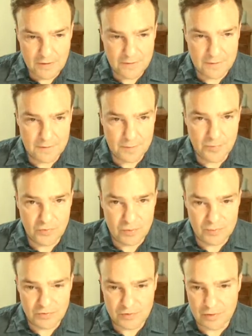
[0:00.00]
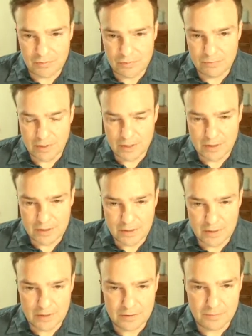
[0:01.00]
So I'm just going to rewrite it
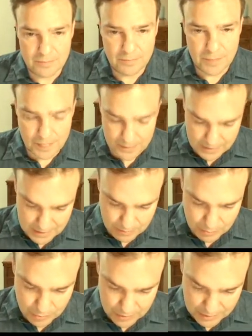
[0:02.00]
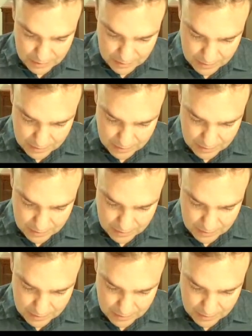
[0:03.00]
and put in,